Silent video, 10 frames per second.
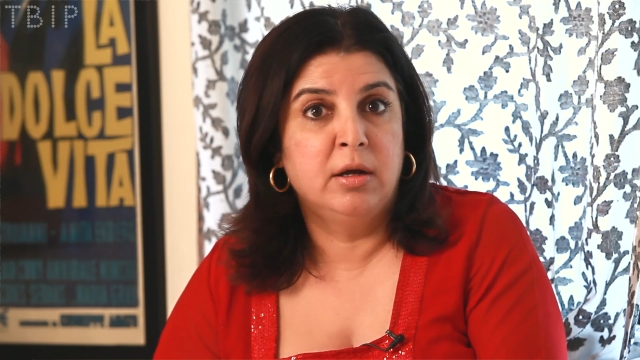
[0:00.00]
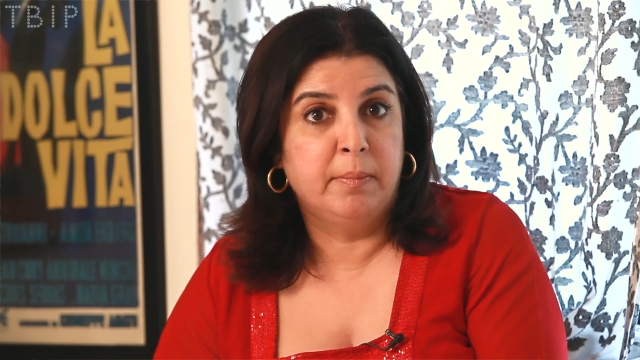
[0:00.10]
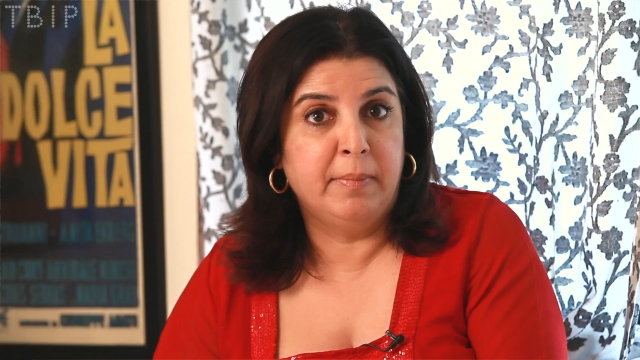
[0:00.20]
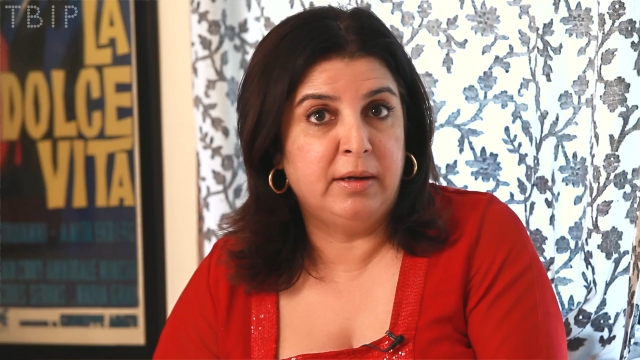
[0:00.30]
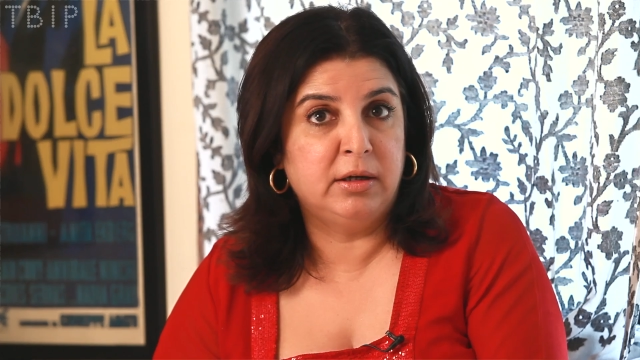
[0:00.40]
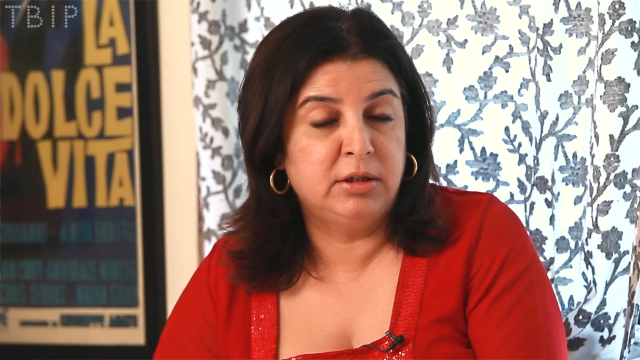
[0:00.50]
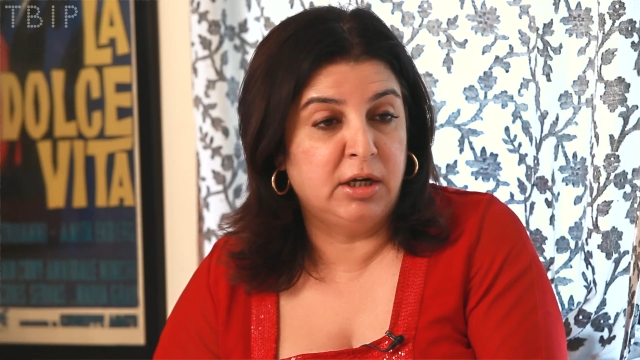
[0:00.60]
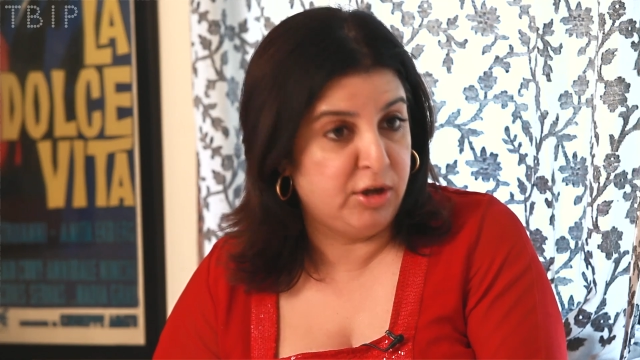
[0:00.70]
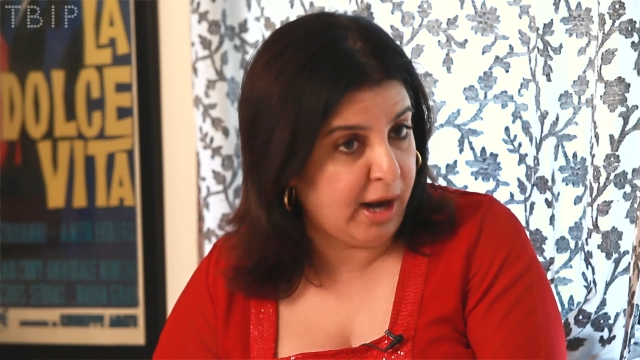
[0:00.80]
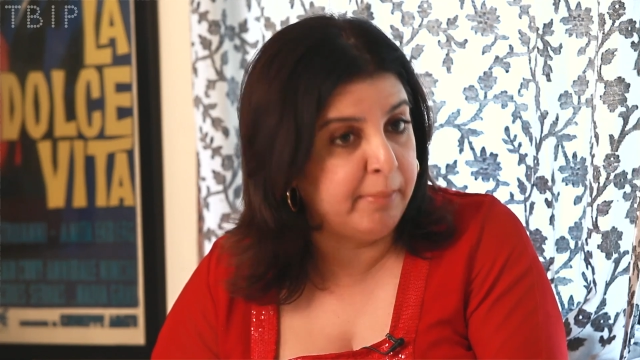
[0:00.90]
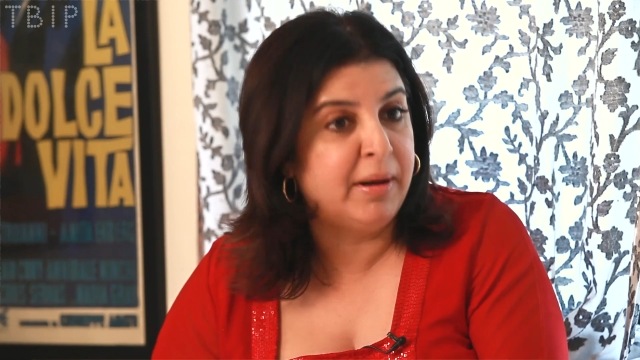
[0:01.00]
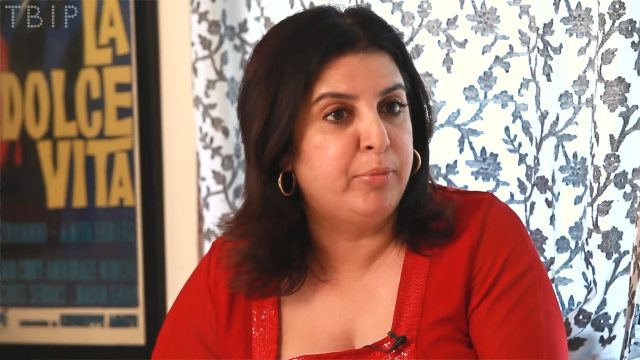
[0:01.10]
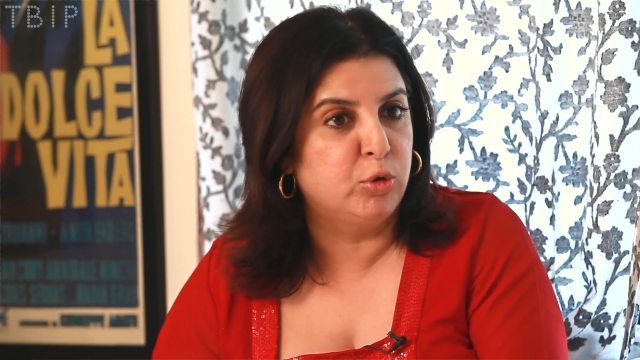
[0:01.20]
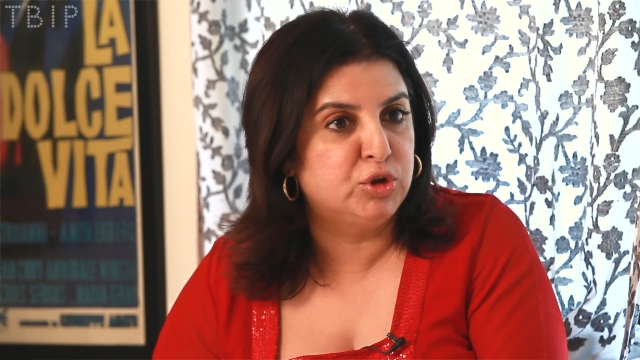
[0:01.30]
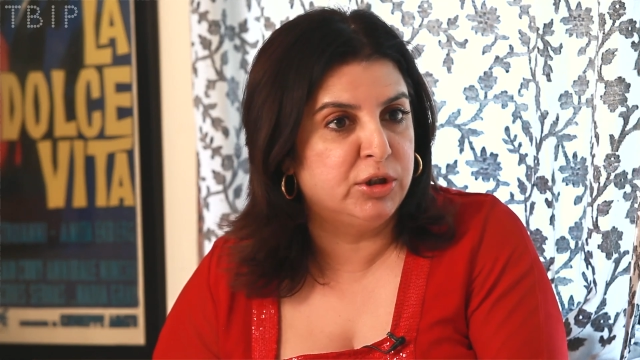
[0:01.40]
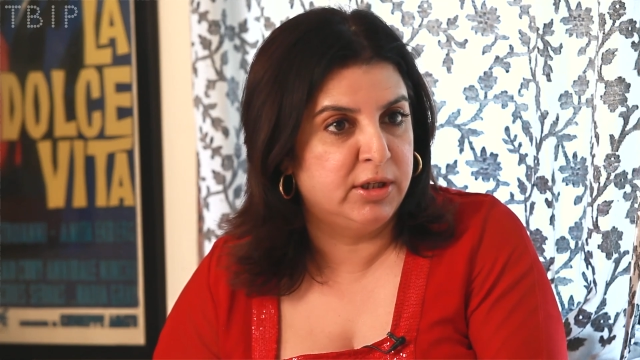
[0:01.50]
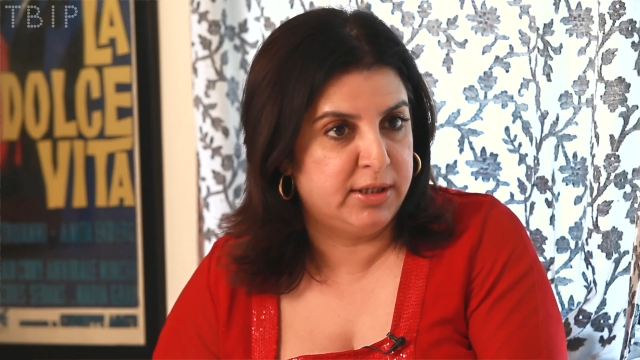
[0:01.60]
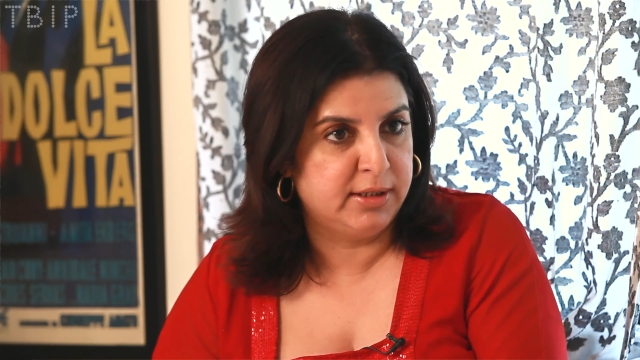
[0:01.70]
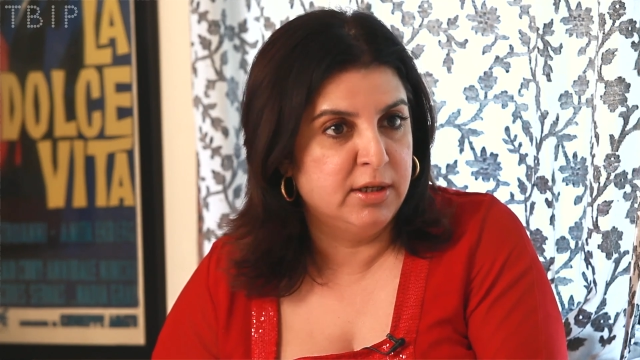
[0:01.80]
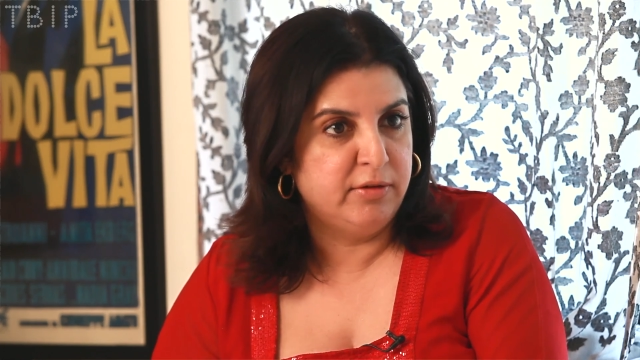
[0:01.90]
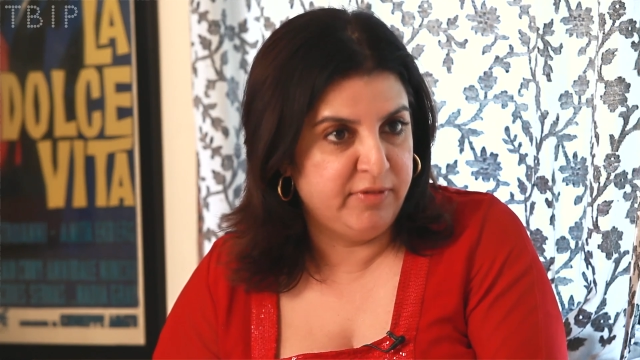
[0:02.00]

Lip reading: the drama portions,